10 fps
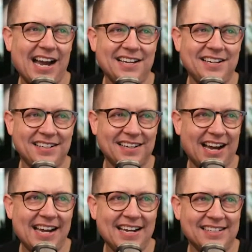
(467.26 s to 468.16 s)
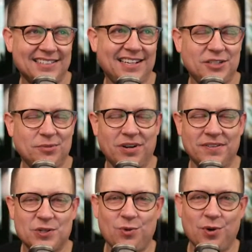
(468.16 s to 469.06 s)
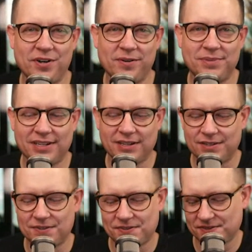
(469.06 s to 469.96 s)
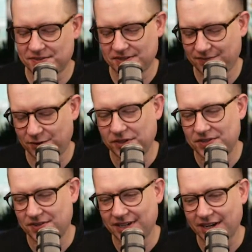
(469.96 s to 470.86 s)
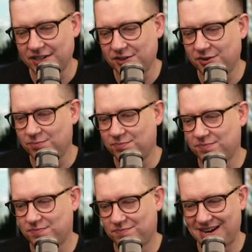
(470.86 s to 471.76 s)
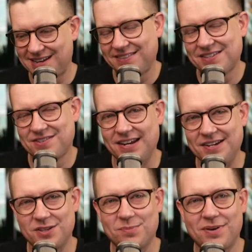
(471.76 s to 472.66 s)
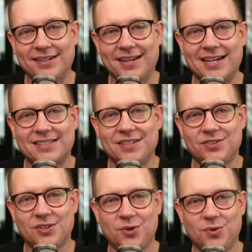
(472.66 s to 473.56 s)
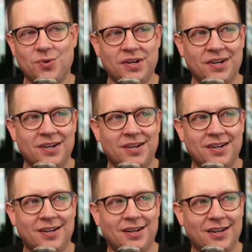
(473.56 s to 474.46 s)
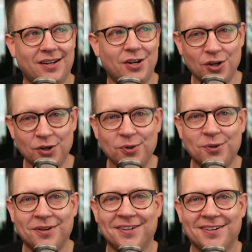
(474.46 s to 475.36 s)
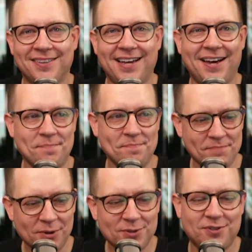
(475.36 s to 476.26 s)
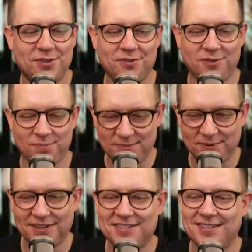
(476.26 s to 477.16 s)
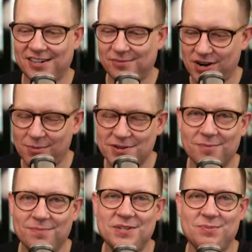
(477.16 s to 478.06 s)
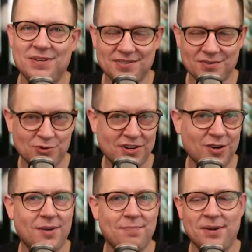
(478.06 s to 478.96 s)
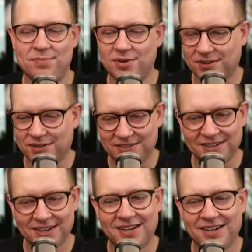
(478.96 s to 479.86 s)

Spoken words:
I hesitate to bring this quote up because if you're listening in, at this stage in the podcast, it's so new that most of the people listening in have probably heard me speak somewhere, read my book. And,